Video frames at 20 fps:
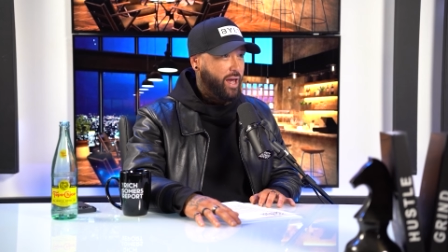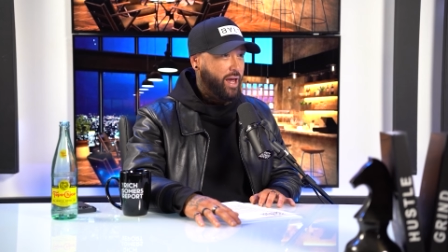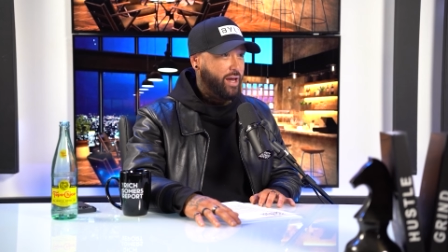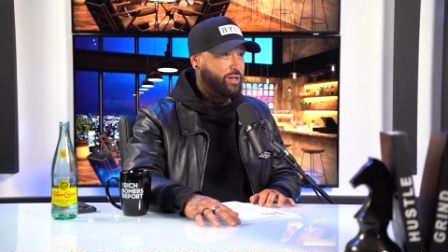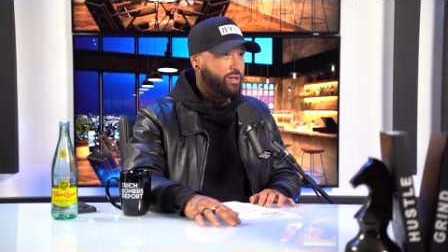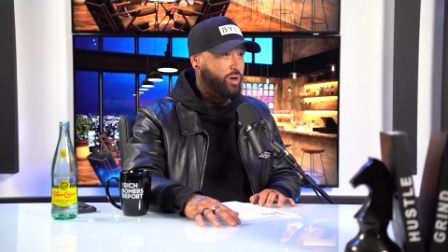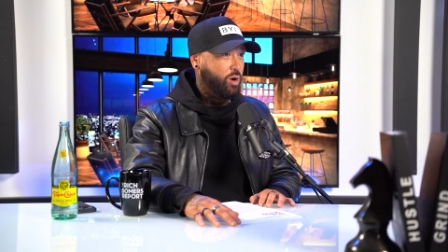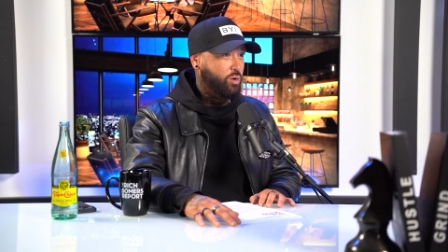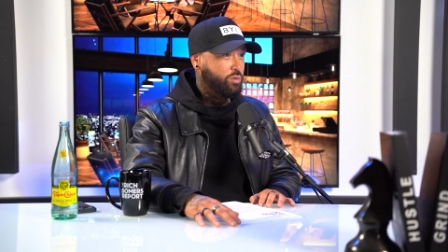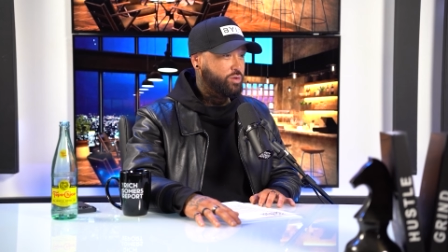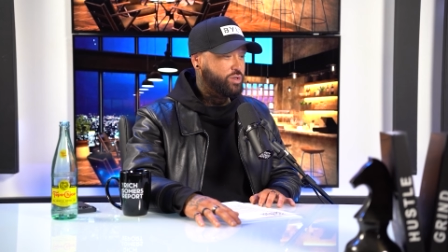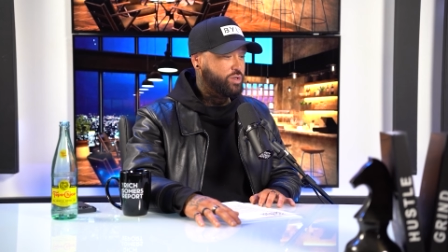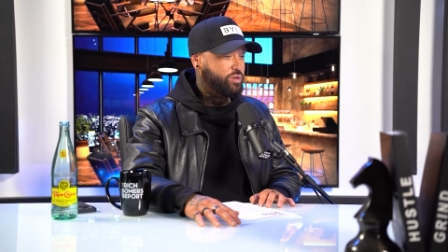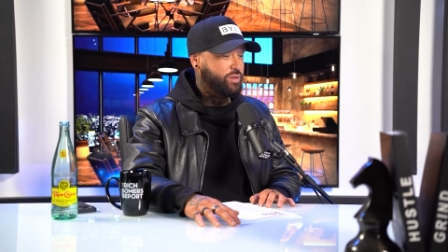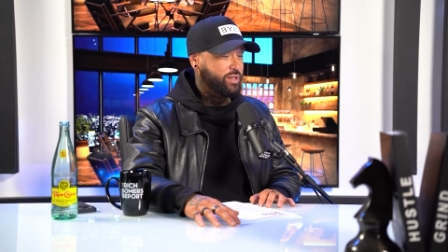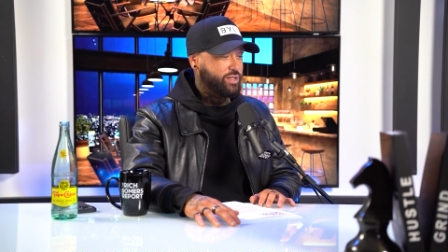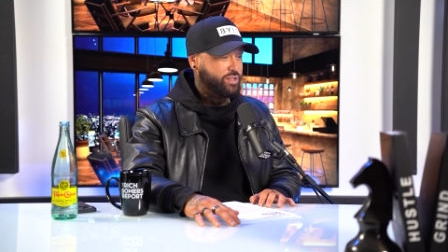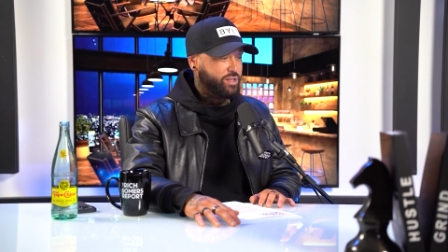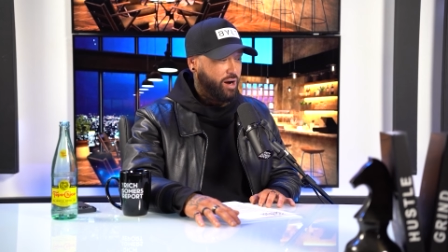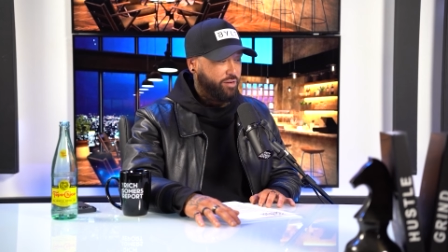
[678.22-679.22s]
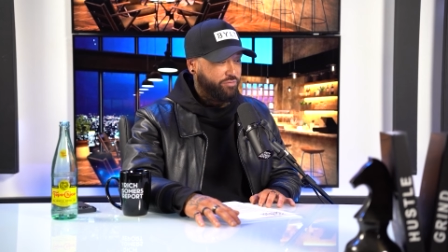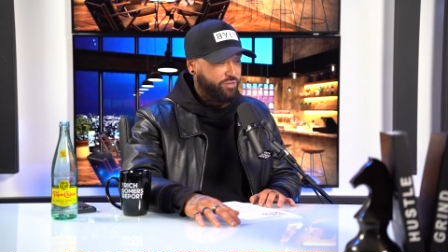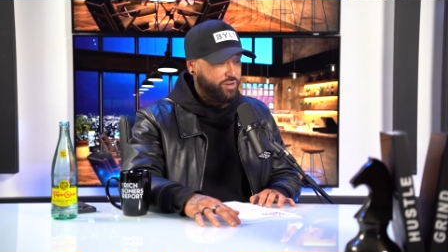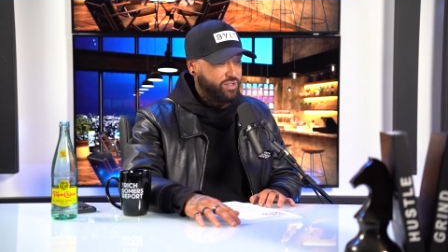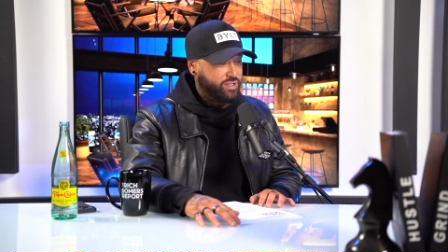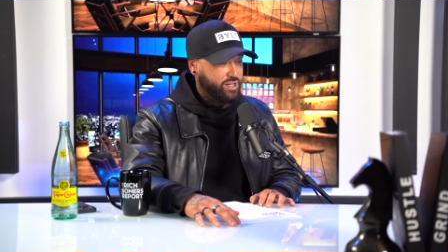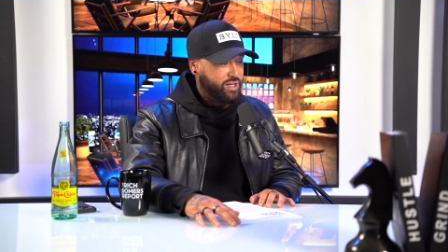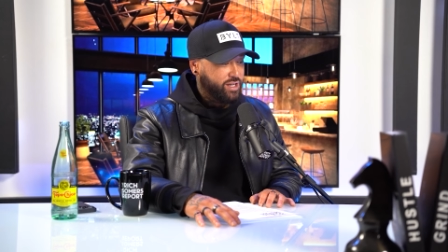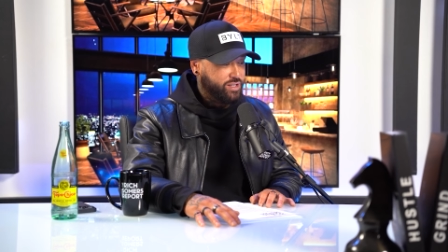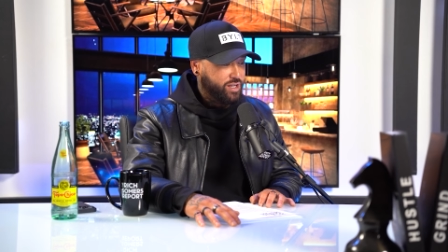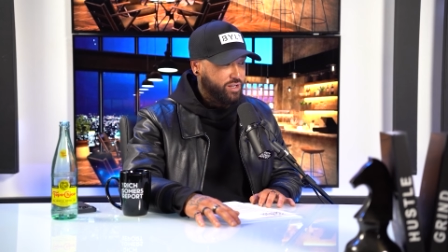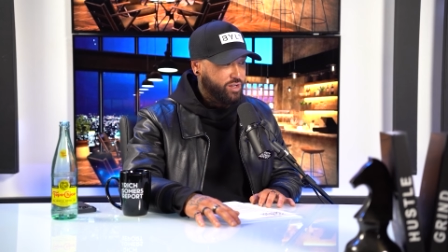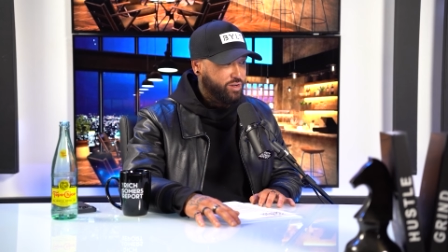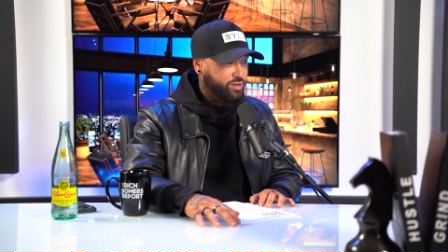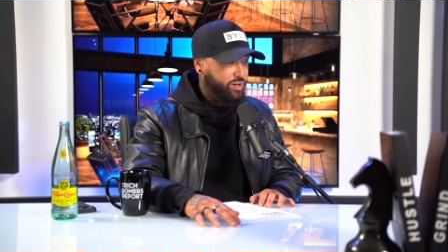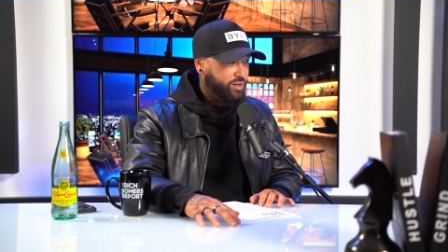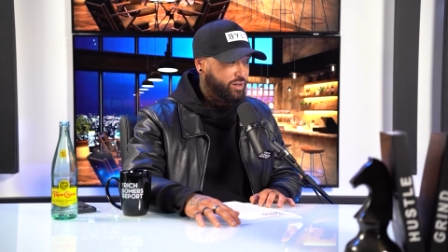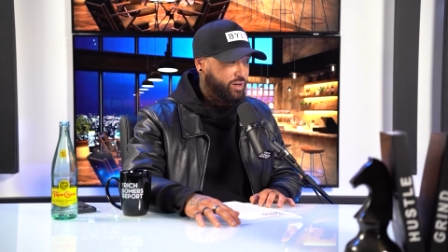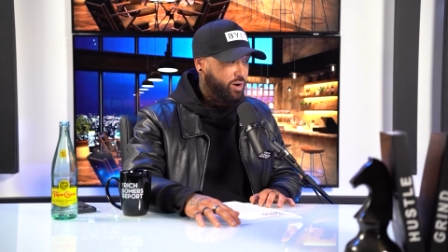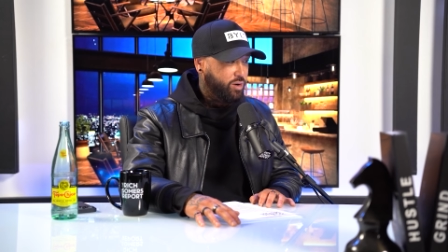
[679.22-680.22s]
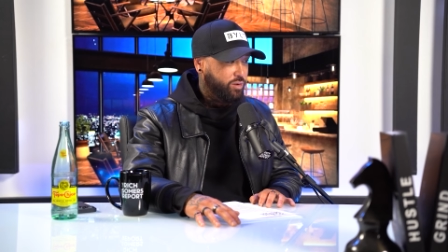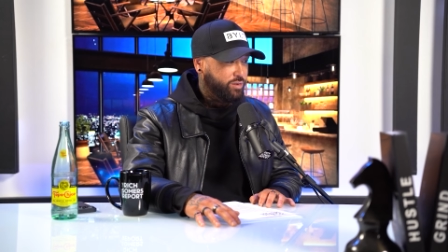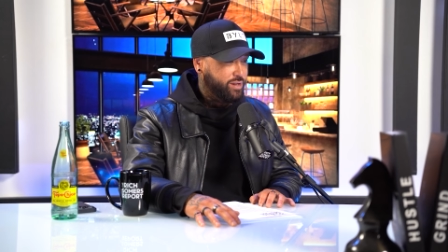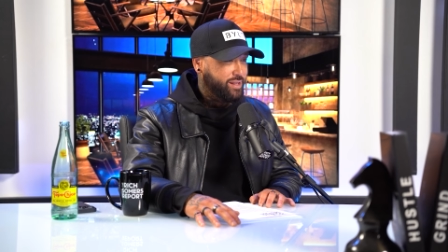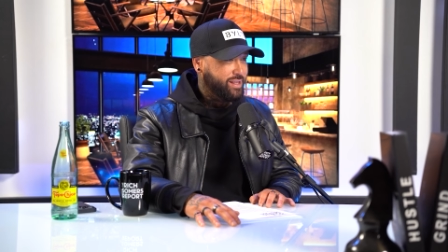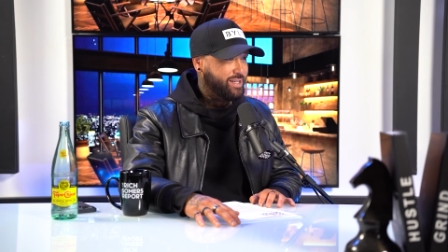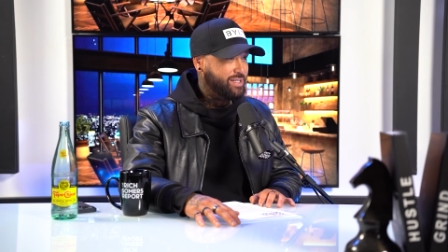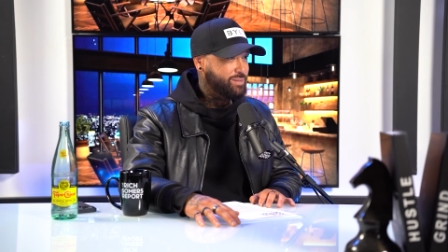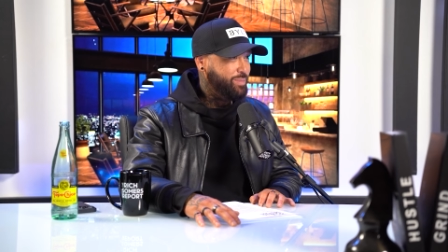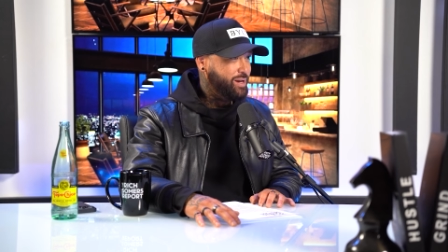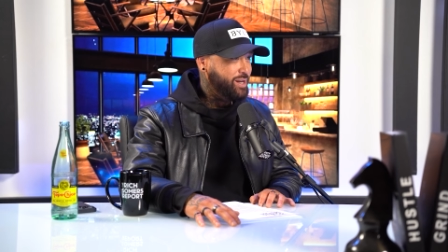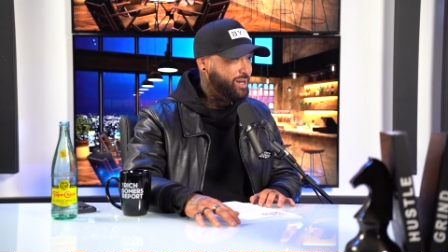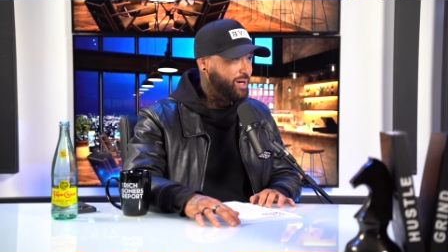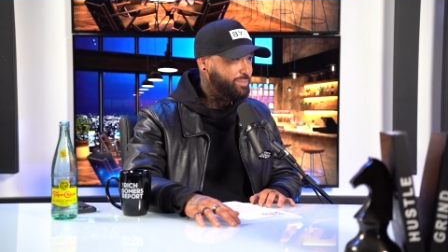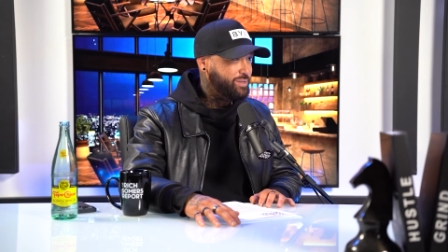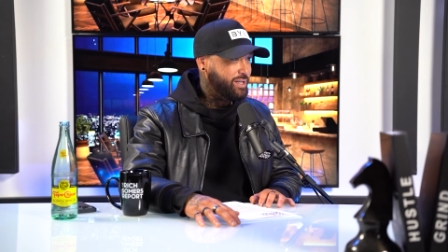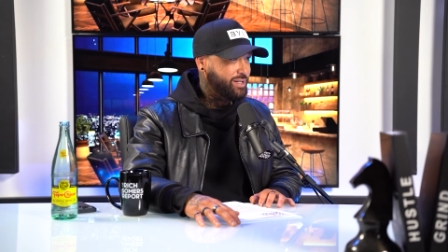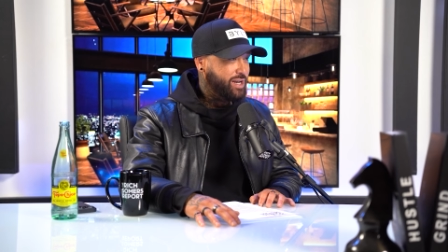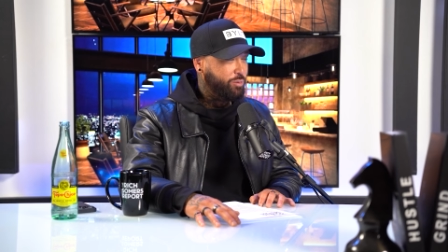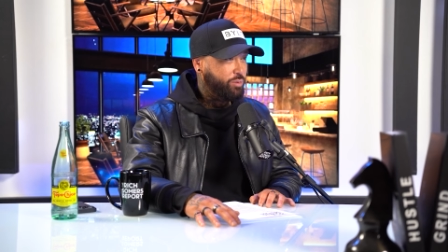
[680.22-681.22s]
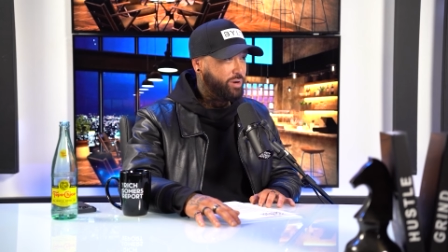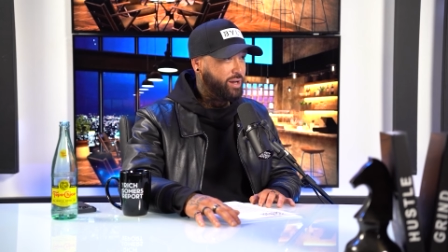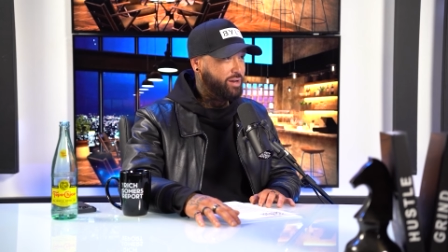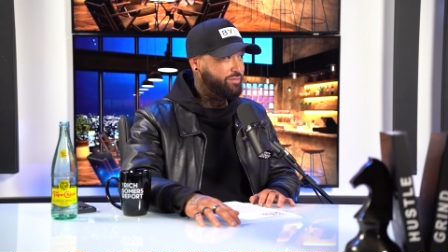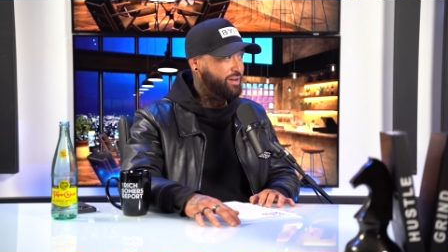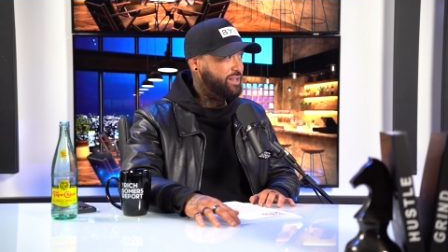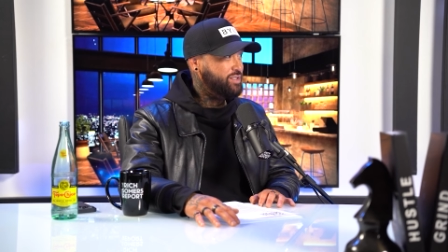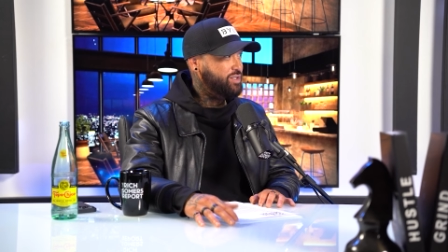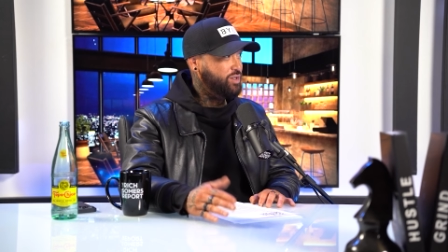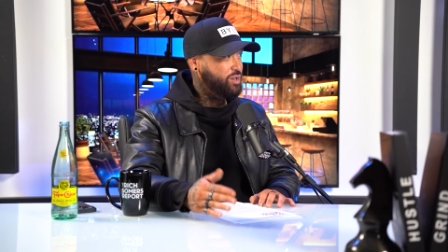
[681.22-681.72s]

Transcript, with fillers: and go to these conferences, and you can go to these meetups and networking events,